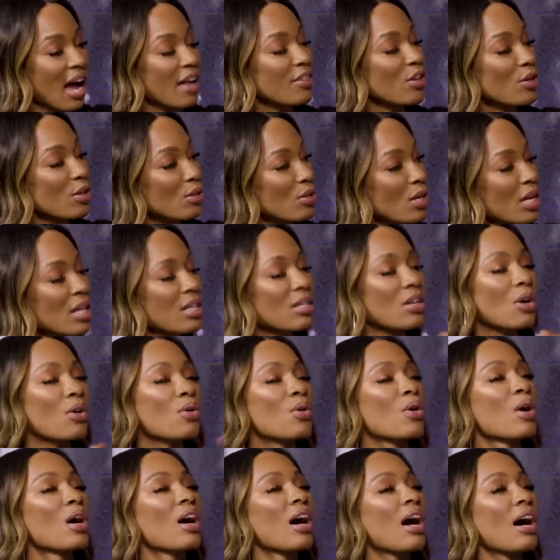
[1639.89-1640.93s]
I thought you.
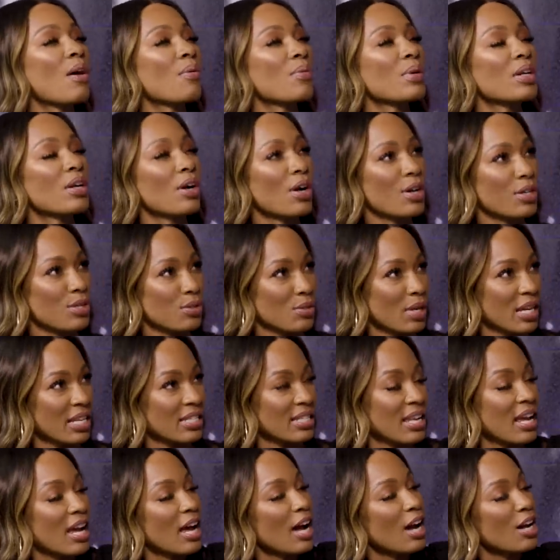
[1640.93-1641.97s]
No, I wouldn't call you
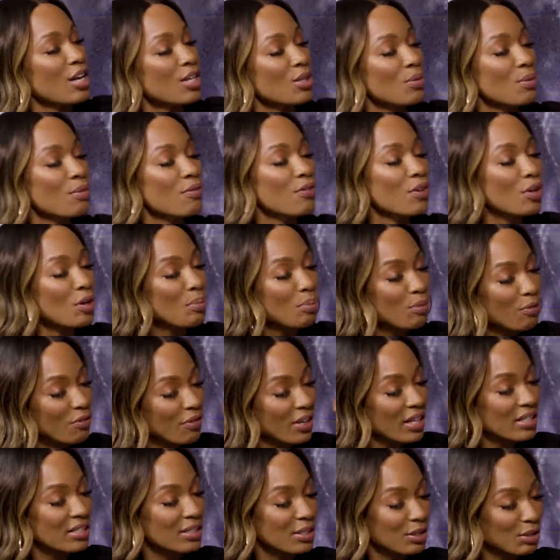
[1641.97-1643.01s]
nice. You were very
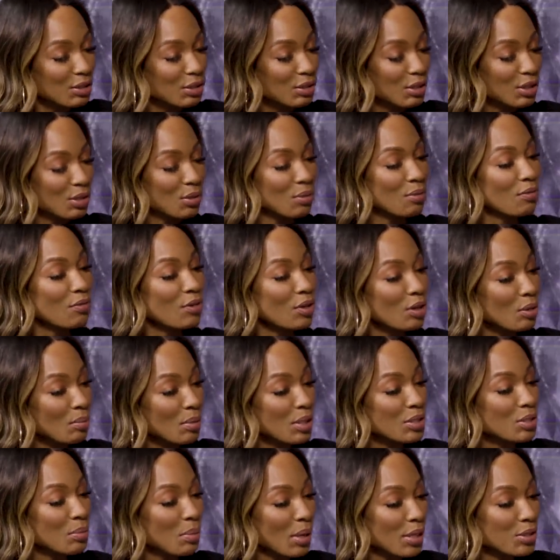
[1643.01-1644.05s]
professional, and you were very
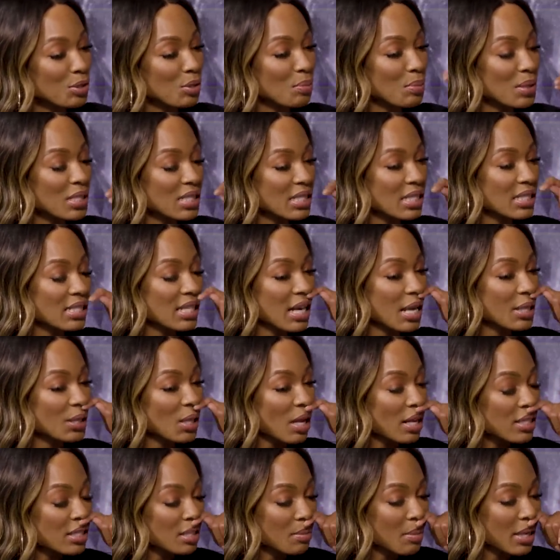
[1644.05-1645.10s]
much about your business. And I
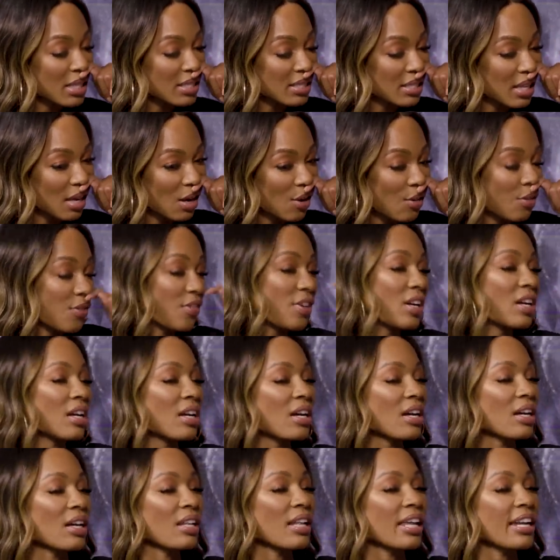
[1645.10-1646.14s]
thought to myself
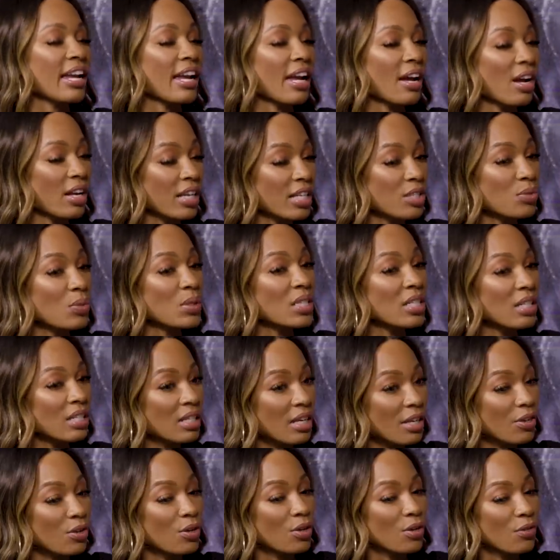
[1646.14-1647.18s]
like because we did
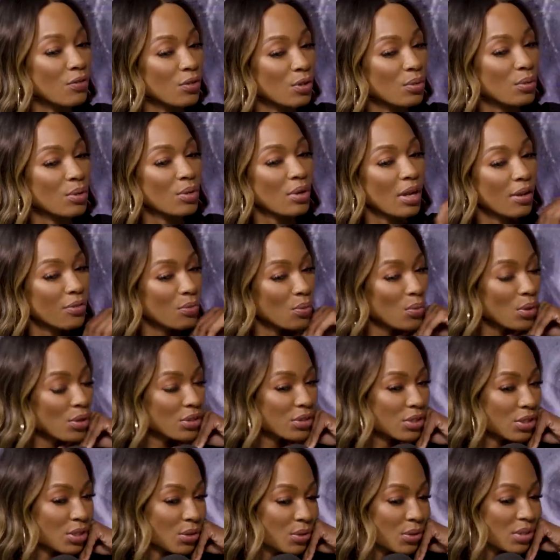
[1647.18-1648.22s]
another interview with you
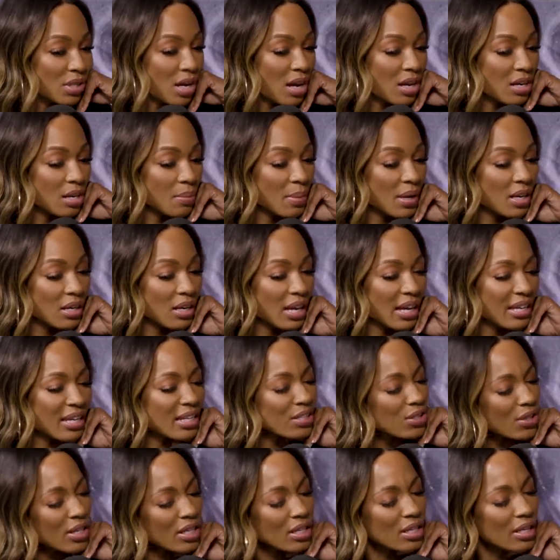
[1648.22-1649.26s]
afterwards and you were talking about I
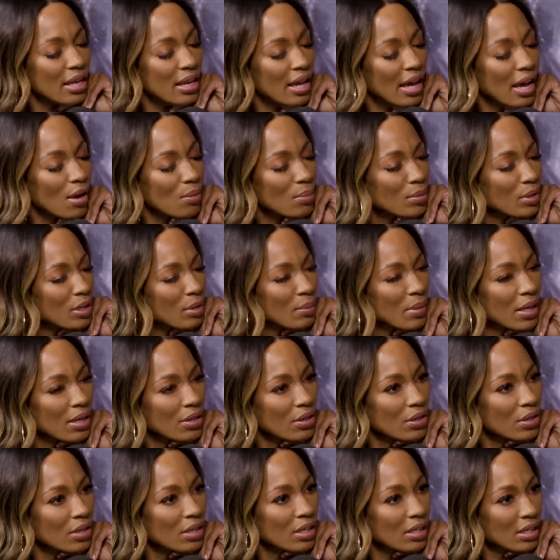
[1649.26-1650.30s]
guess you had an album come
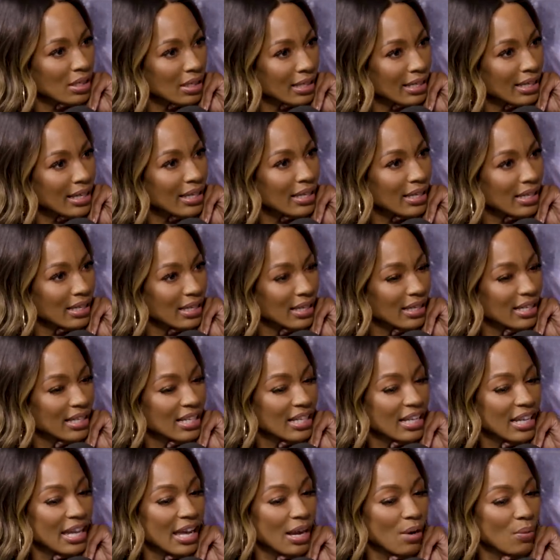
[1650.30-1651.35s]
out oh, or yeah yeah,
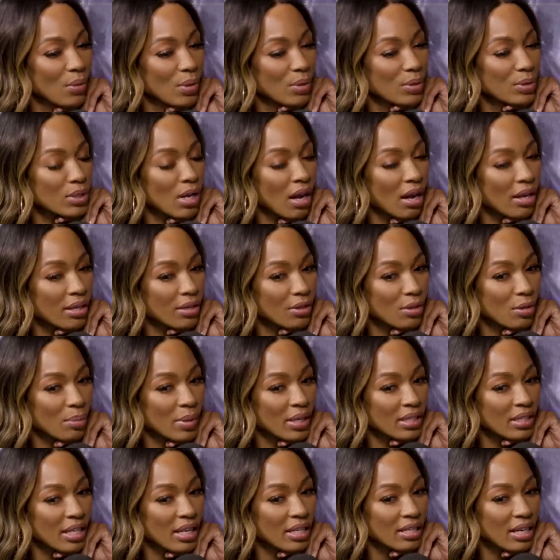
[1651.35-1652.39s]
yeah and we were talking to you
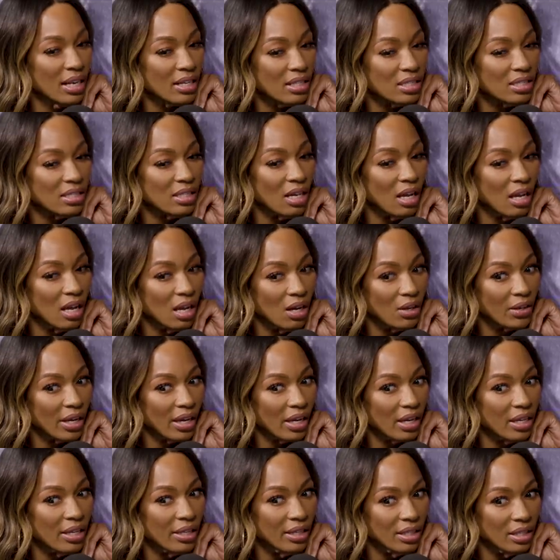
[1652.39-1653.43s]
about that and I just thought
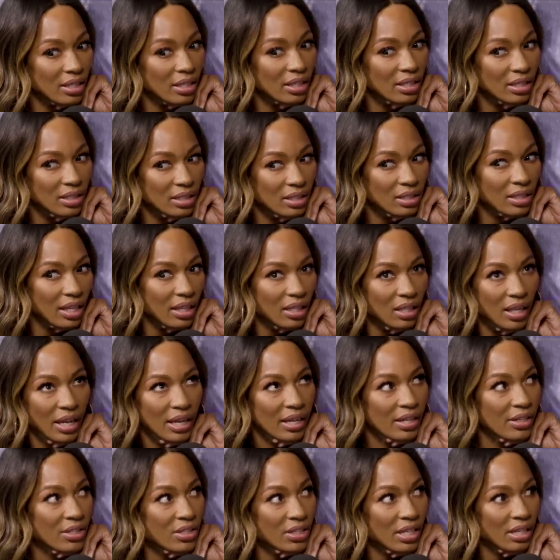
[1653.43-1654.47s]
okay he he's got
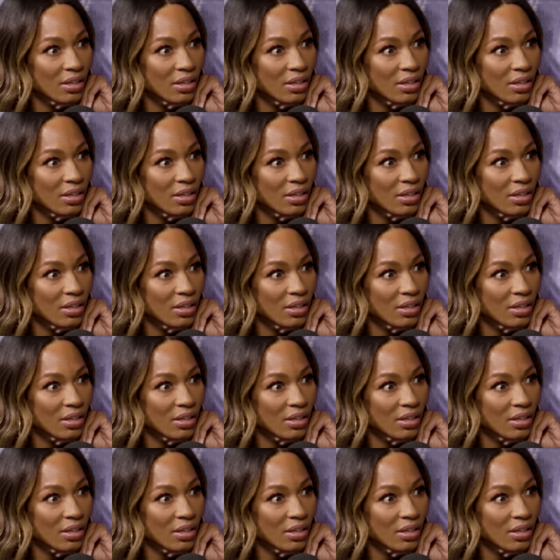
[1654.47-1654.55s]
layers